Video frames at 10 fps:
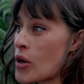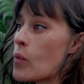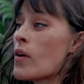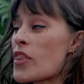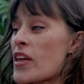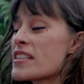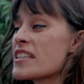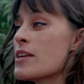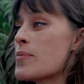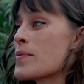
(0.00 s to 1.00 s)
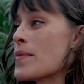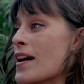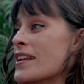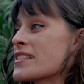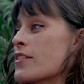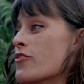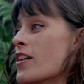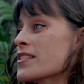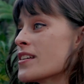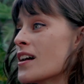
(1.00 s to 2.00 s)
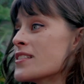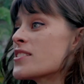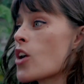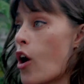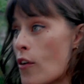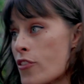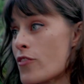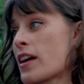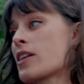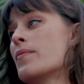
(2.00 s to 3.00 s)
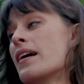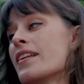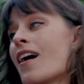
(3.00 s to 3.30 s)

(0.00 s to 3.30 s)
One thing to keep in mind is that fertilisers often recommend